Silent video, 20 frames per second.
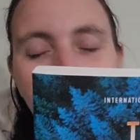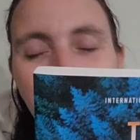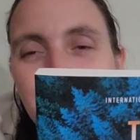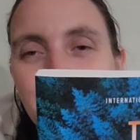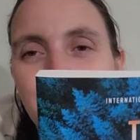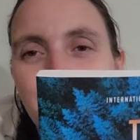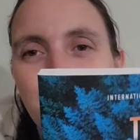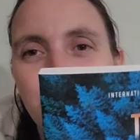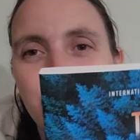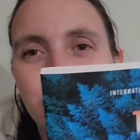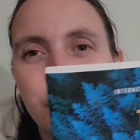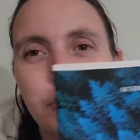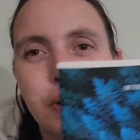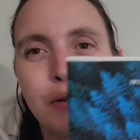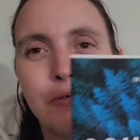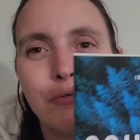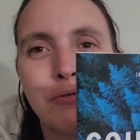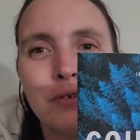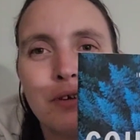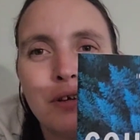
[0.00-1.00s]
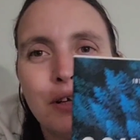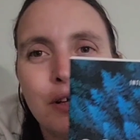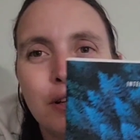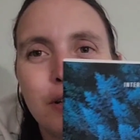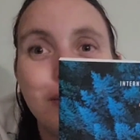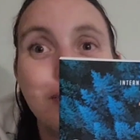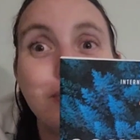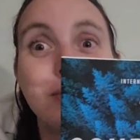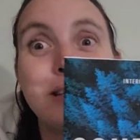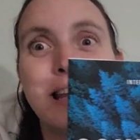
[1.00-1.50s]
love a bit of
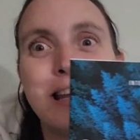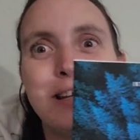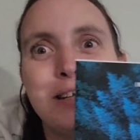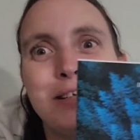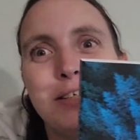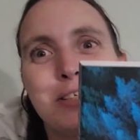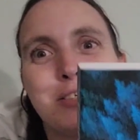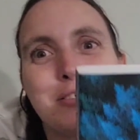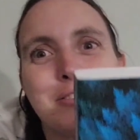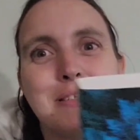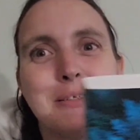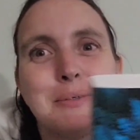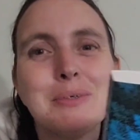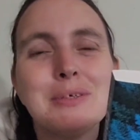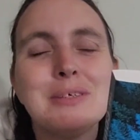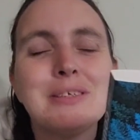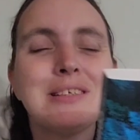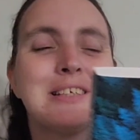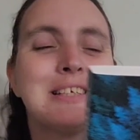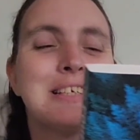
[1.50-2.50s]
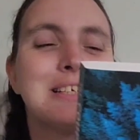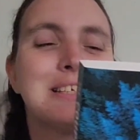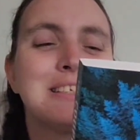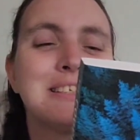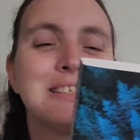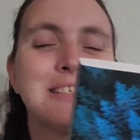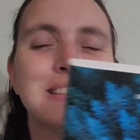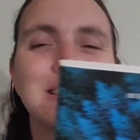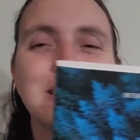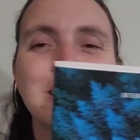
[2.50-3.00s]
danger in the wilderness.
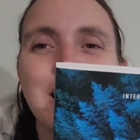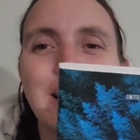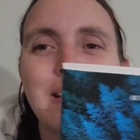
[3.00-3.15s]
So